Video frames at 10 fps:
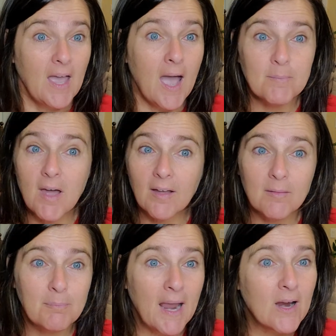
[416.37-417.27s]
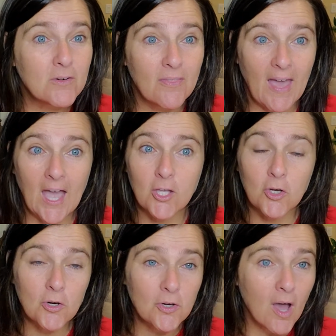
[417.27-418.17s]
I'm not compared to that.
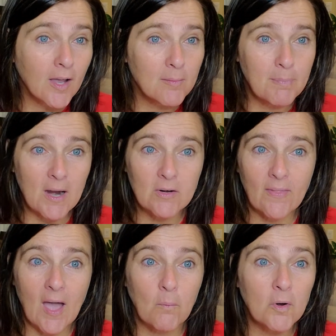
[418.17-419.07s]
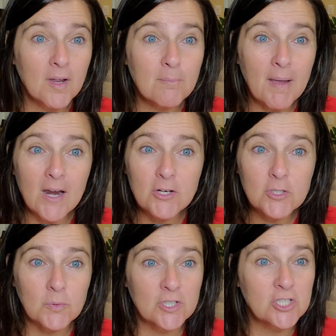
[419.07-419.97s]
You're not compared to that. We're compared
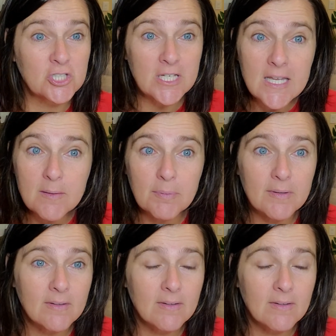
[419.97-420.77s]
to a sheep